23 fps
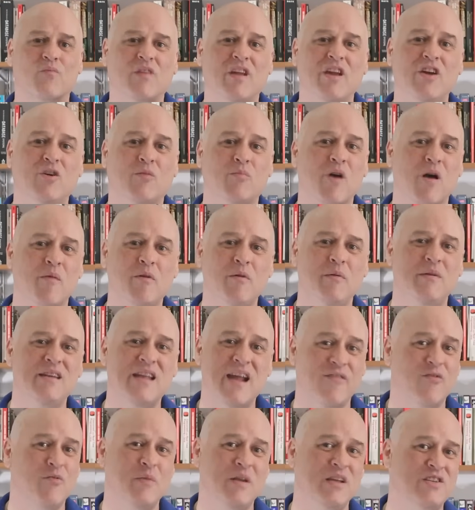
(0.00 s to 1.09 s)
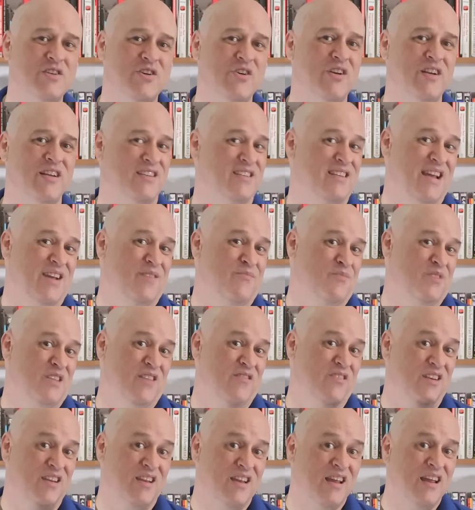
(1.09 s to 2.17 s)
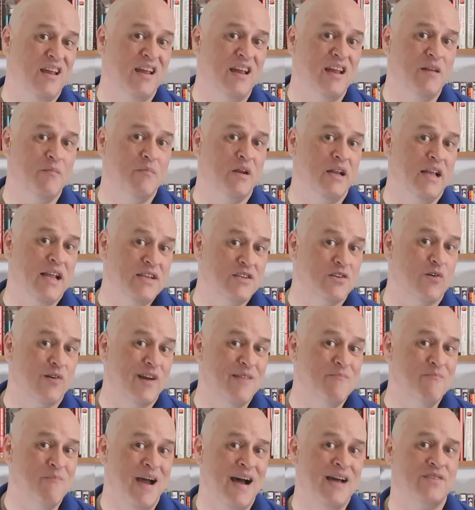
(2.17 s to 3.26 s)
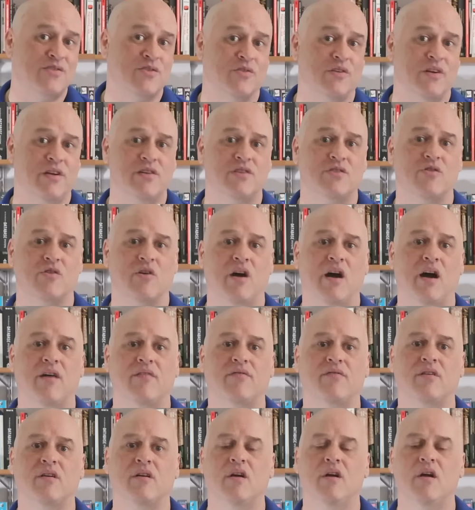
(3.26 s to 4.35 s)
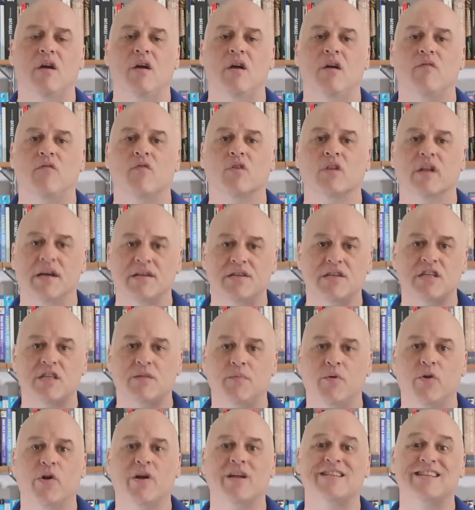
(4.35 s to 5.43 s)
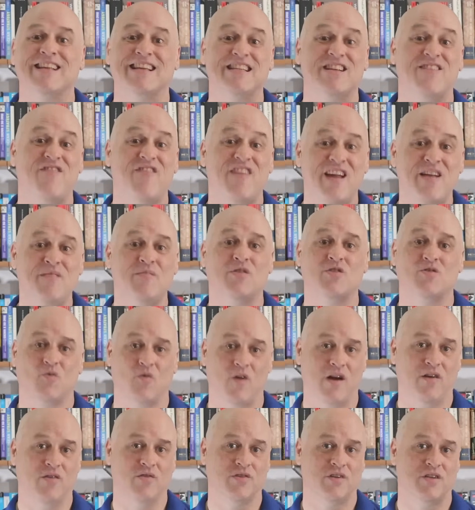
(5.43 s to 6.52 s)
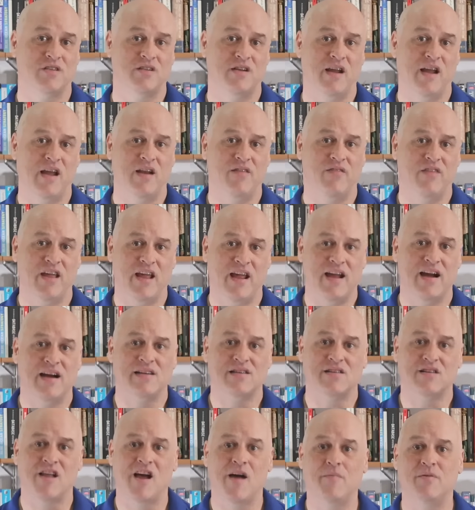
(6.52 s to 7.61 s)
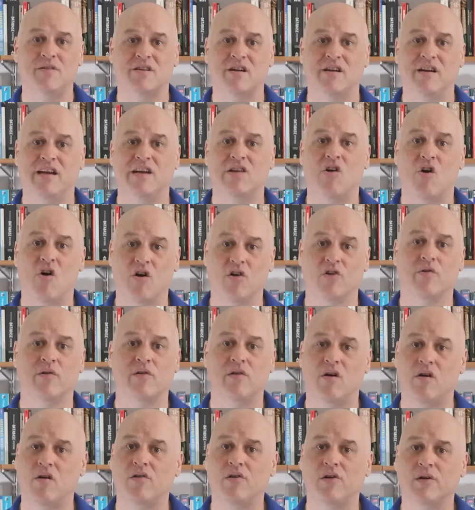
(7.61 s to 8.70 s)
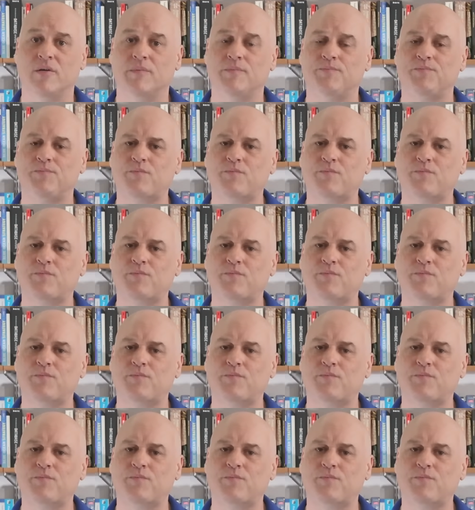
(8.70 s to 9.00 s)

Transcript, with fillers: It'll probably never be as good as, say, Stephen King, but he's already mastered his craft. For less experienced, less famous writers, to stay ahead of the AI slop is going to get harder and harder.